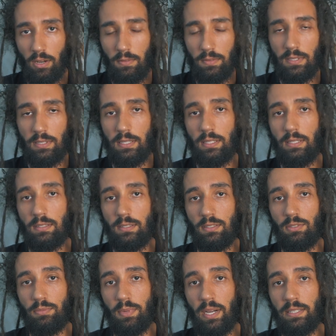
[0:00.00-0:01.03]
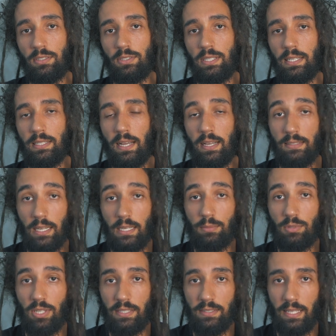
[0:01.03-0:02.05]
Obviously, this is a reminder that as
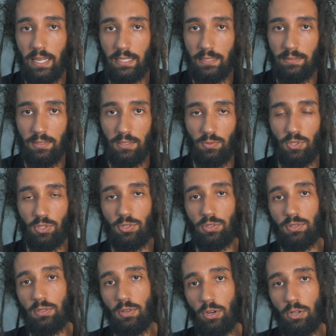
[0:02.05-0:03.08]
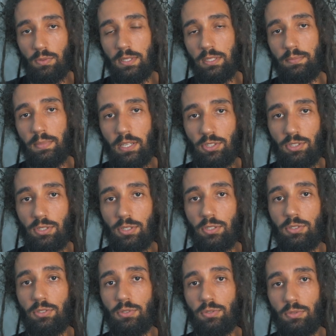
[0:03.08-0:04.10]
animal rights activists, we should always make sure
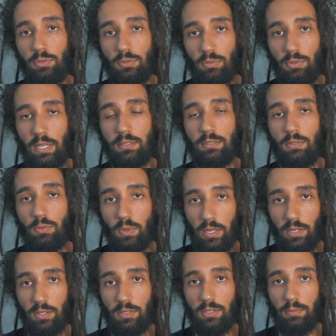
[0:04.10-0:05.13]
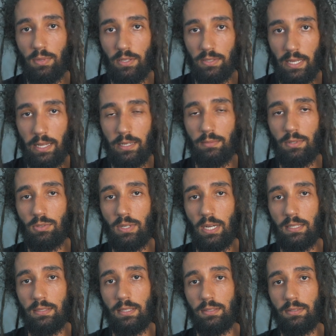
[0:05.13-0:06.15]
to raise awareness about animal
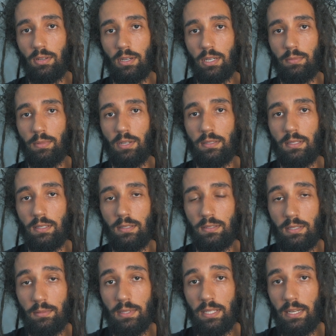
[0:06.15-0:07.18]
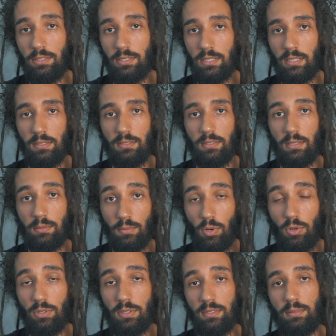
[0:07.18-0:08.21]
rights and talk about the similarities, the
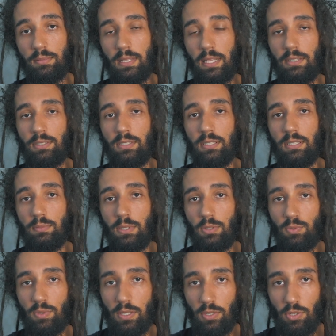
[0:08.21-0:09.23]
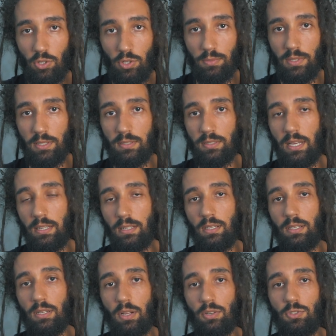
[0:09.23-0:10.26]
moral similarities between humans
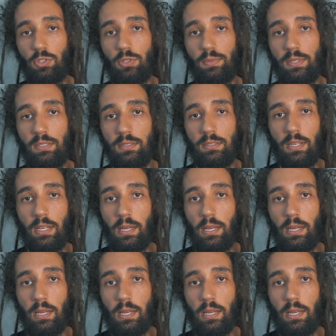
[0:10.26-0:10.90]
and non-humans,